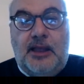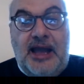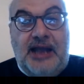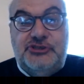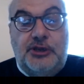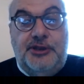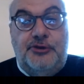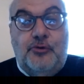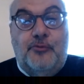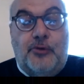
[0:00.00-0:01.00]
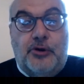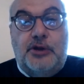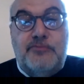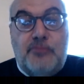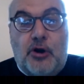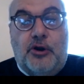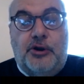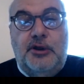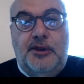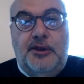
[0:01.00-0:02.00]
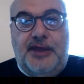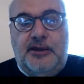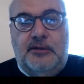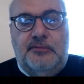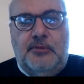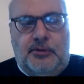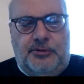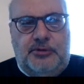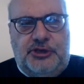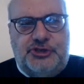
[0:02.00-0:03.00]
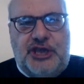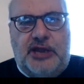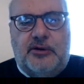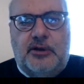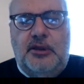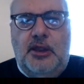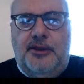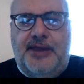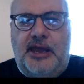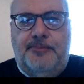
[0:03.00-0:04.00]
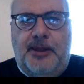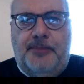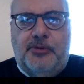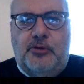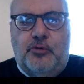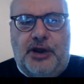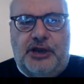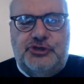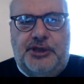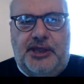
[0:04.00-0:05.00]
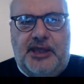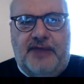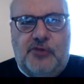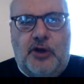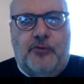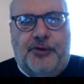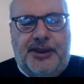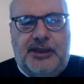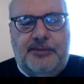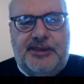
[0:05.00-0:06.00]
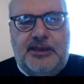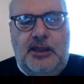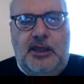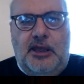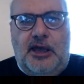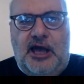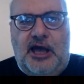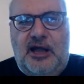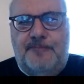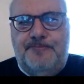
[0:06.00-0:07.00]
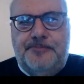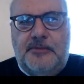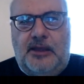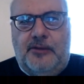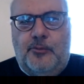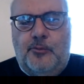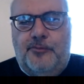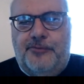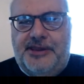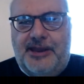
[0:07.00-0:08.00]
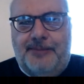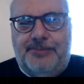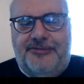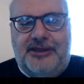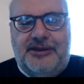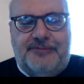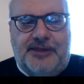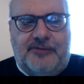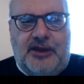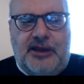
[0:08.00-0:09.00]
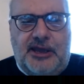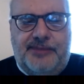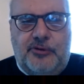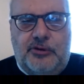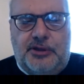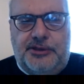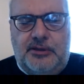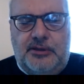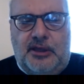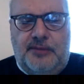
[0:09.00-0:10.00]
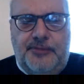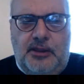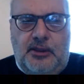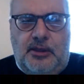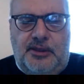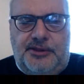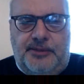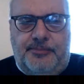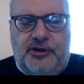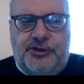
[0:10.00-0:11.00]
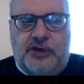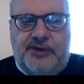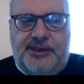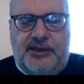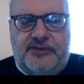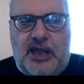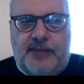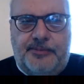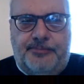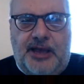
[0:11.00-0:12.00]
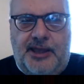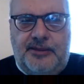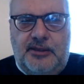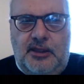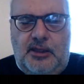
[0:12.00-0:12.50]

actually do work more than, in general, than people who actually have lower incomes. For example, I think it was a very nice book that The Meritocracy Trap by